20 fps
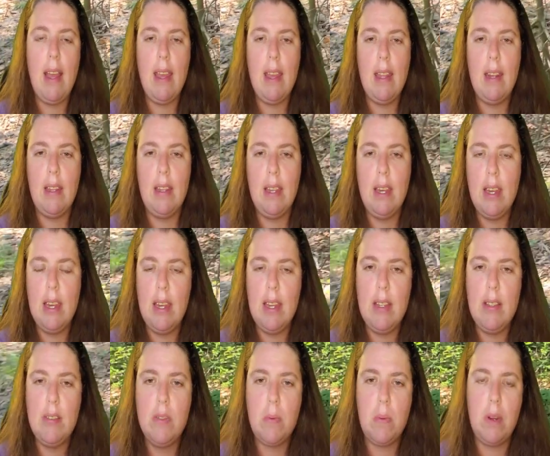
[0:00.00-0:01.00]
and the
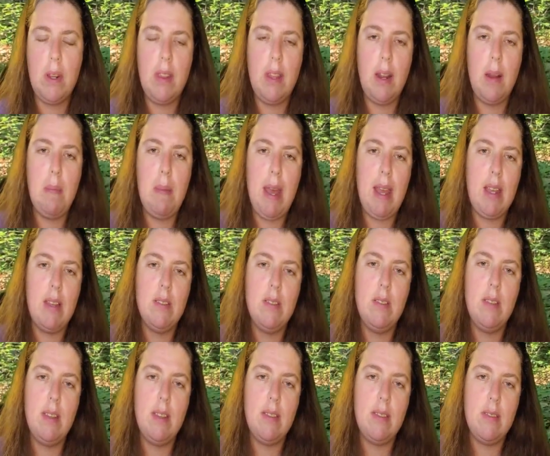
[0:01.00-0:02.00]
kids were there back in
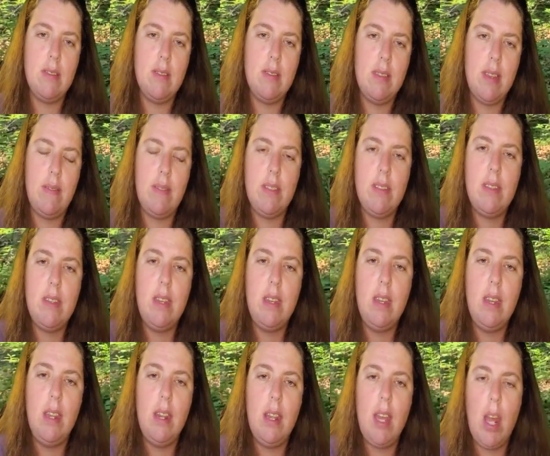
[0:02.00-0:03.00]

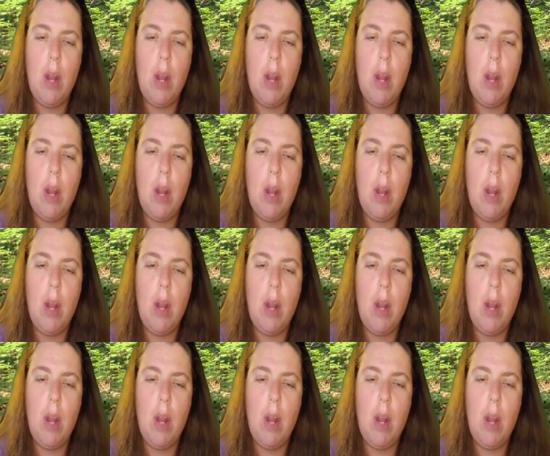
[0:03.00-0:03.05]
2017,